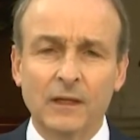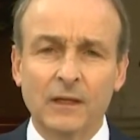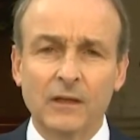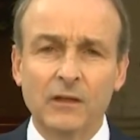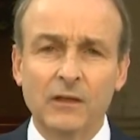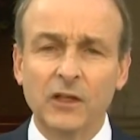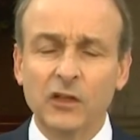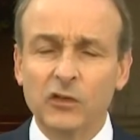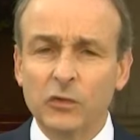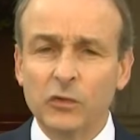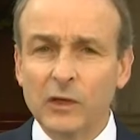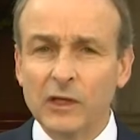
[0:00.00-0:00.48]

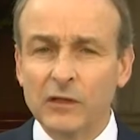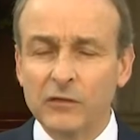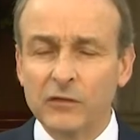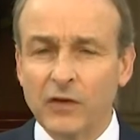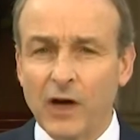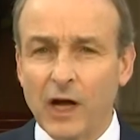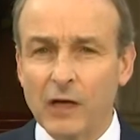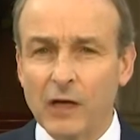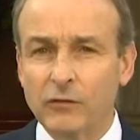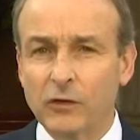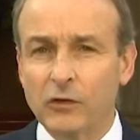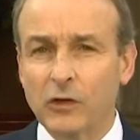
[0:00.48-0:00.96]
This will
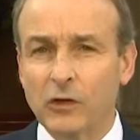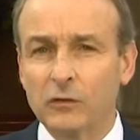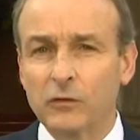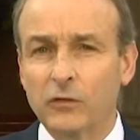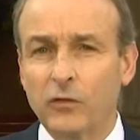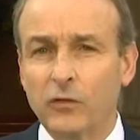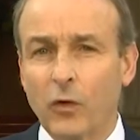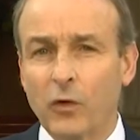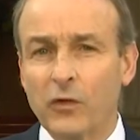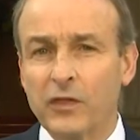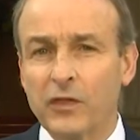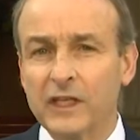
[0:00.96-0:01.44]
involve around
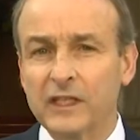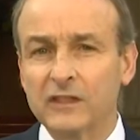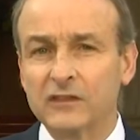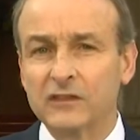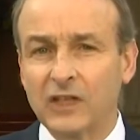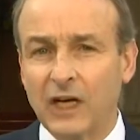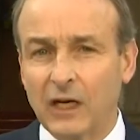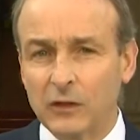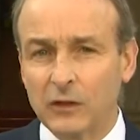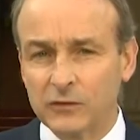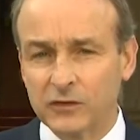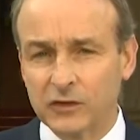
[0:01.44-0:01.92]

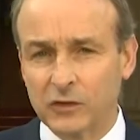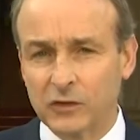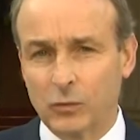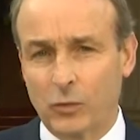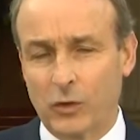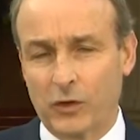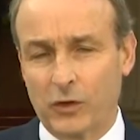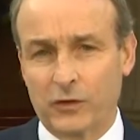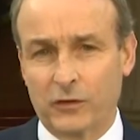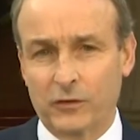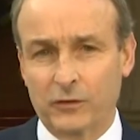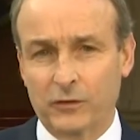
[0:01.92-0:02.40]
14,000
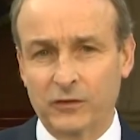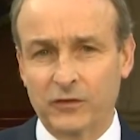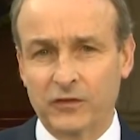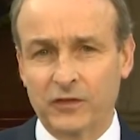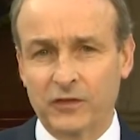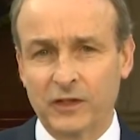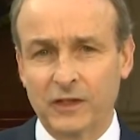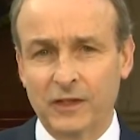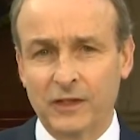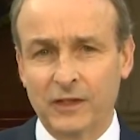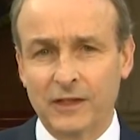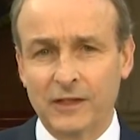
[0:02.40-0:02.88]

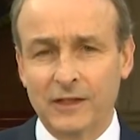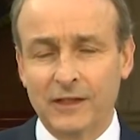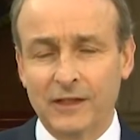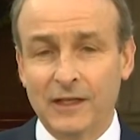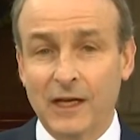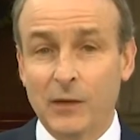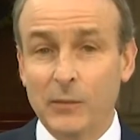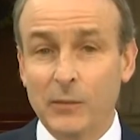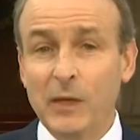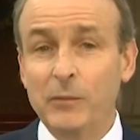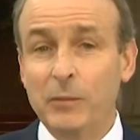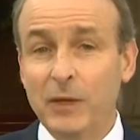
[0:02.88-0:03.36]
workers,
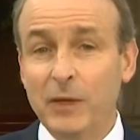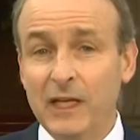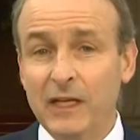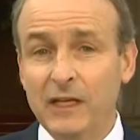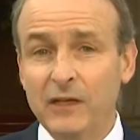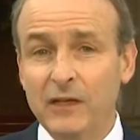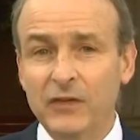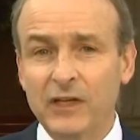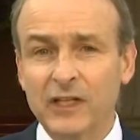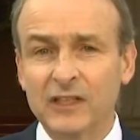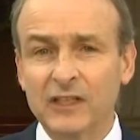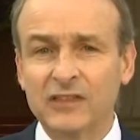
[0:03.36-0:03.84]
and we
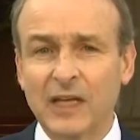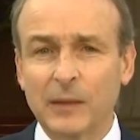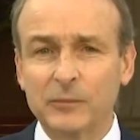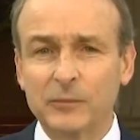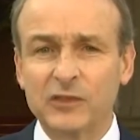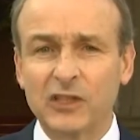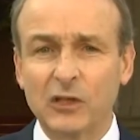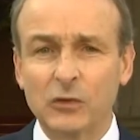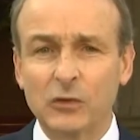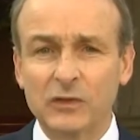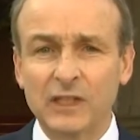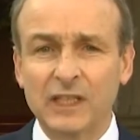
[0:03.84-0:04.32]
believe it is
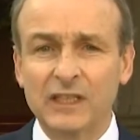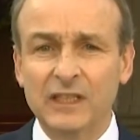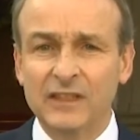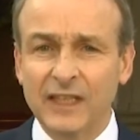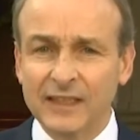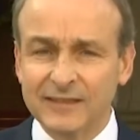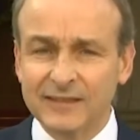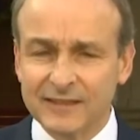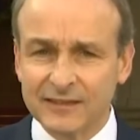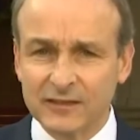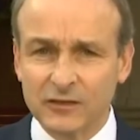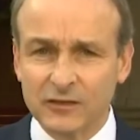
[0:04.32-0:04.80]
absolutely
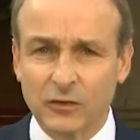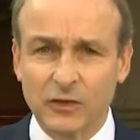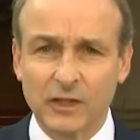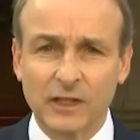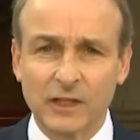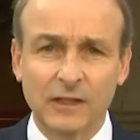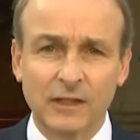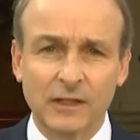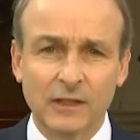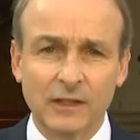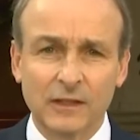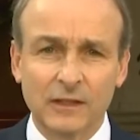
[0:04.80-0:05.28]

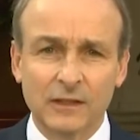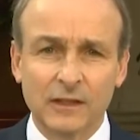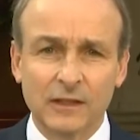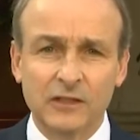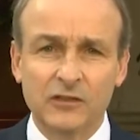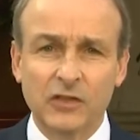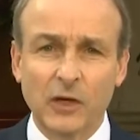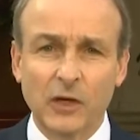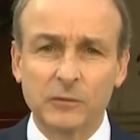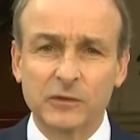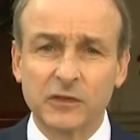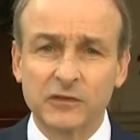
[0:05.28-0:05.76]
necessary
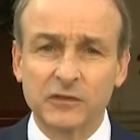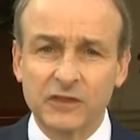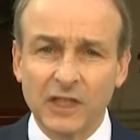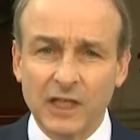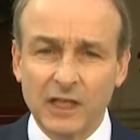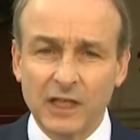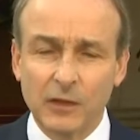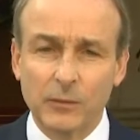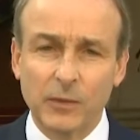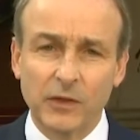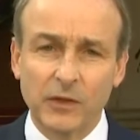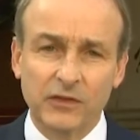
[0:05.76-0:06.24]
in terms of
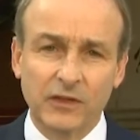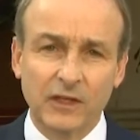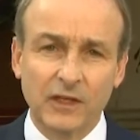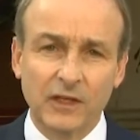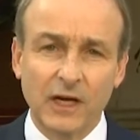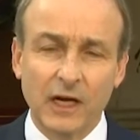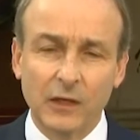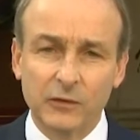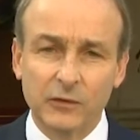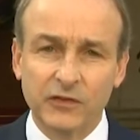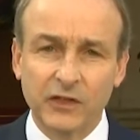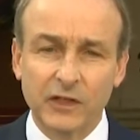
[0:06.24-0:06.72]
dealing with the
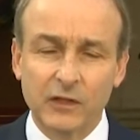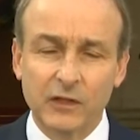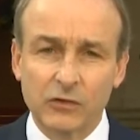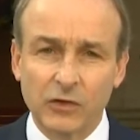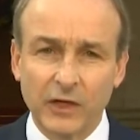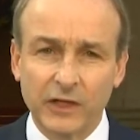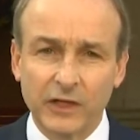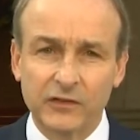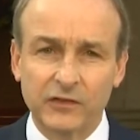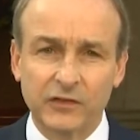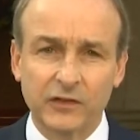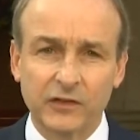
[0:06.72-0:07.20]
housing
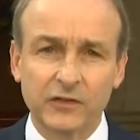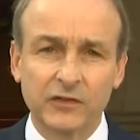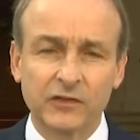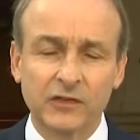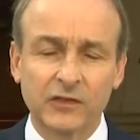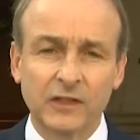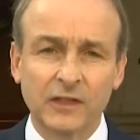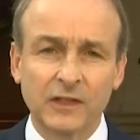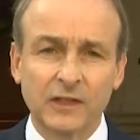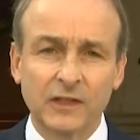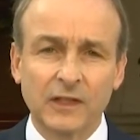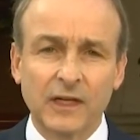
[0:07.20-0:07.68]

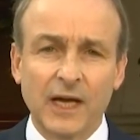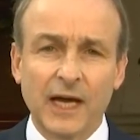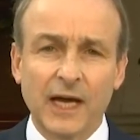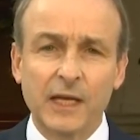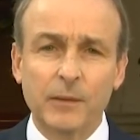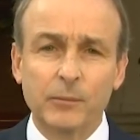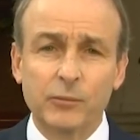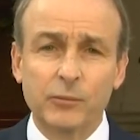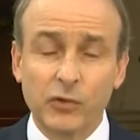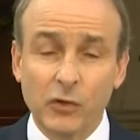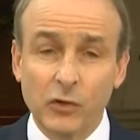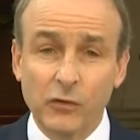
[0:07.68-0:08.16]
crisis
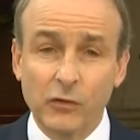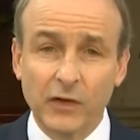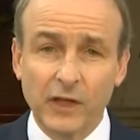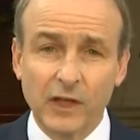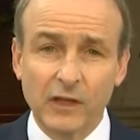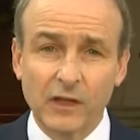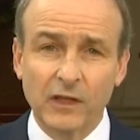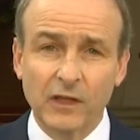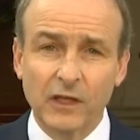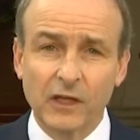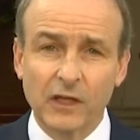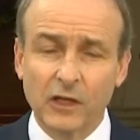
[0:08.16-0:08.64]
and
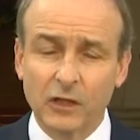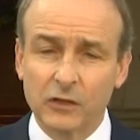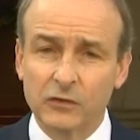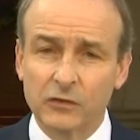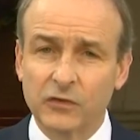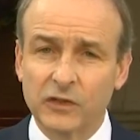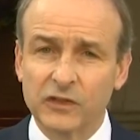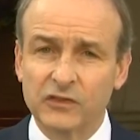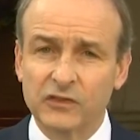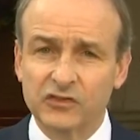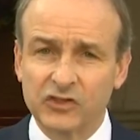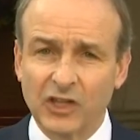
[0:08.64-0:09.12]
improving the
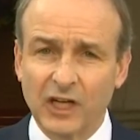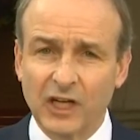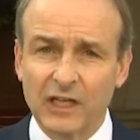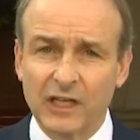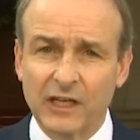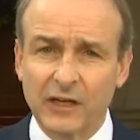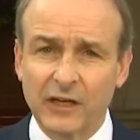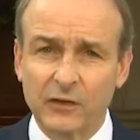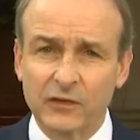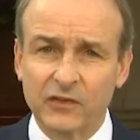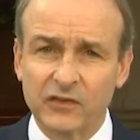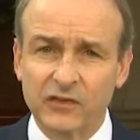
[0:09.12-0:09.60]
country's
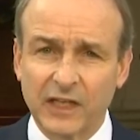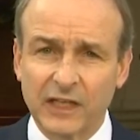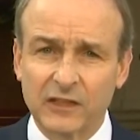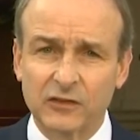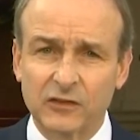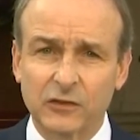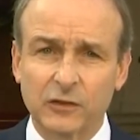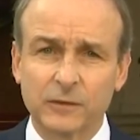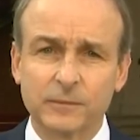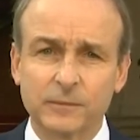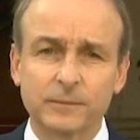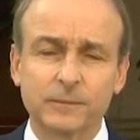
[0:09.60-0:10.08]
childcare
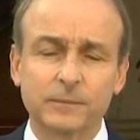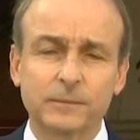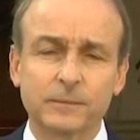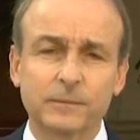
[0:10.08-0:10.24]
sector.